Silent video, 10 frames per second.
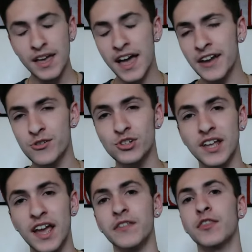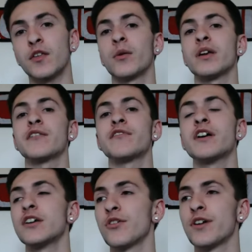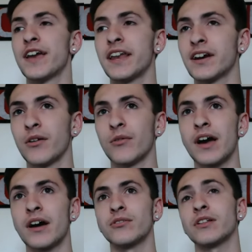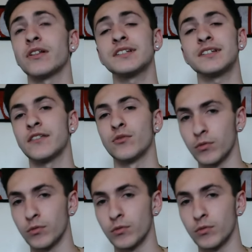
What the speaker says: I understand the theory of you're getting around, let's say,